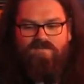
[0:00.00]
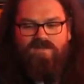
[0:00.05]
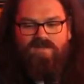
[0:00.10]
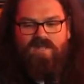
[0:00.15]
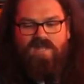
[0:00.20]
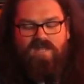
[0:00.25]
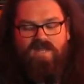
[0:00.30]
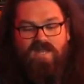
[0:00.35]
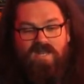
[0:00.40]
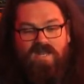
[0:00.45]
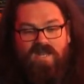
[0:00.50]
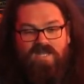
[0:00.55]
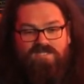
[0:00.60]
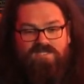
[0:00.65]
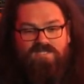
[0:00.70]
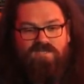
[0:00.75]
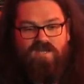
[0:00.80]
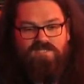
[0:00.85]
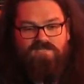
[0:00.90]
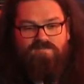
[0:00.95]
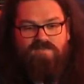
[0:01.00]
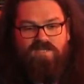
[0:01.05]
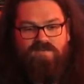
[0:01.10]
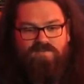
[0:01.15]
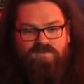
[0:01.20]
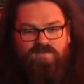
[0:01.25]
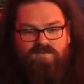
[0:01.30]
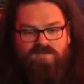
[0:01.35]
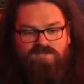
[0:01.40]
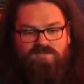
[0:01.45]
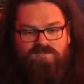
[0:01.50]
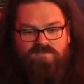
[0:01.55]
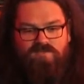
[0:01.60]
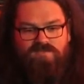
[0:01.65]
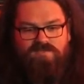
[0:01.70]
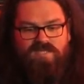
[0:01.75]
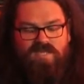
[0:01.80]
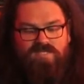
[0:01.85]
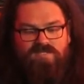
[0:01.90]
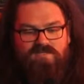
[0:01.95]
But it, and it actually got to pre-production.
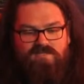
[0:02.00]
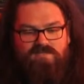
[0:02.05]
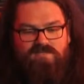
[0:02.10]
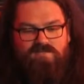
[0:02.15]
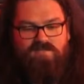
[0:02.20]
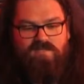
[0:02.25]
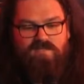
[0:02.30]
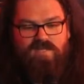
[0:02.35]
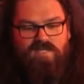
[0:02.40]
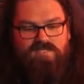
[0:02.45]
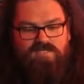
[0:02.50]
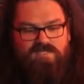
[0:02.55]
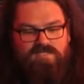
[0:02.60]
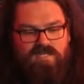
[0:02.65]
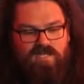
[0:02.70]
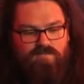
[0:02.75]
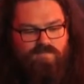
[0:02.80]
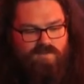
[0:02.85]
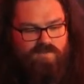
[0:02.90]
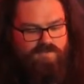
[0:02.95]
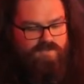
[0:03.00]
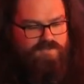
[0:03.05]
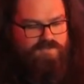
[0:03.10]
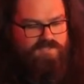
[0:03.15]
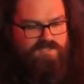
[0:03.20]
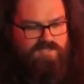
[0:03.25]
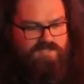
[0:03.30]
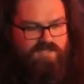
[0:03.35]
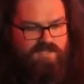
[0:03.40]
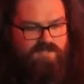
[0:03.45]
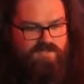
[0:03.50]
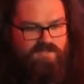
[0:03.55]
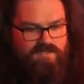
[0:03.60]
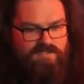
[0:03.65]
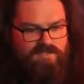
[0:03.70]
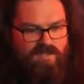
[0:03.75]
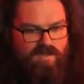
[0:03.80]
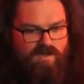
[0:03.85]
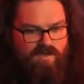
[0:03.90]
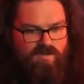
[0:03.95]
There's actually you can actually see pre-production
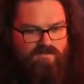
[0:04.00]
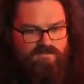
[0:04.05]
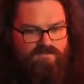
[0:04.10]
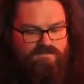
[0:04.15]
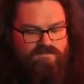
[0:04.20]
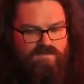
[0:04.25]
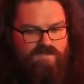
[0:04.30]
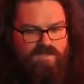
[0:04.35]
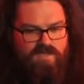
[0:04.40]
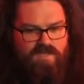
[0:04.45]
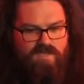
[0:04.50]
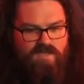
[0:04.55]
stills of